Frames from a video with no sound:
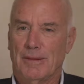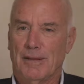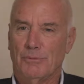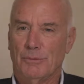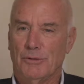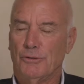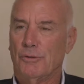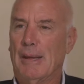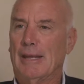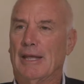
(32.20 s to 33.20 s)
and we'd do
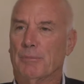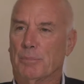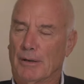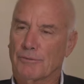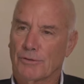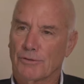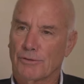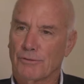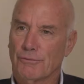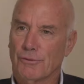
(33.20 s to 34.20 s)
the pancake
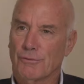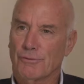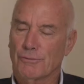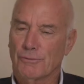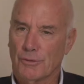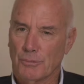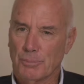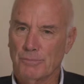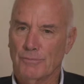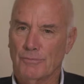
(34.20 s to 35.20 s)
breakfasts for
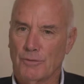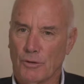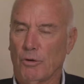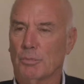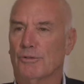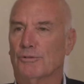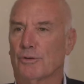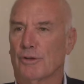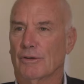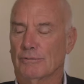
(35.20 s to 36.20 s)
the homeless,
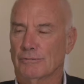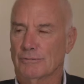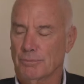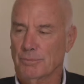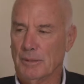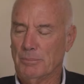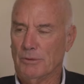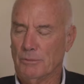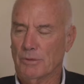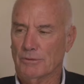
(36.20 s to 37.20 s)
for the people
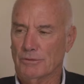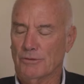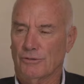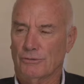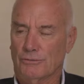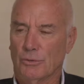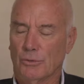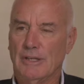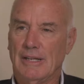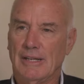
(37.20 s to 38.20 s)
that were
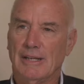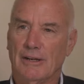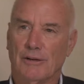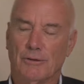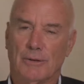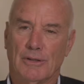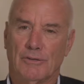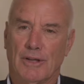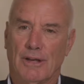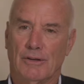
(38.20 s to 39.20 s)
truly needy and hungry in
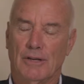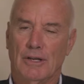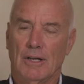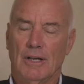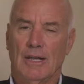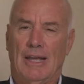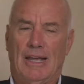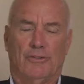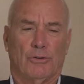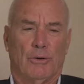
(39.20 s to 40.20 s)
this town.
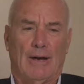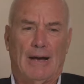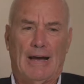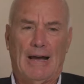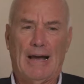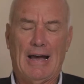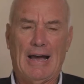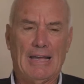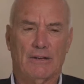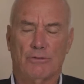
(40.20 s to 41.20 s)
And so
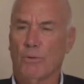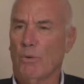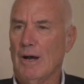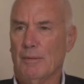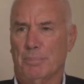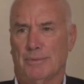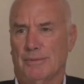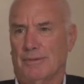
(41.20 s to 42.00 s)
I grew up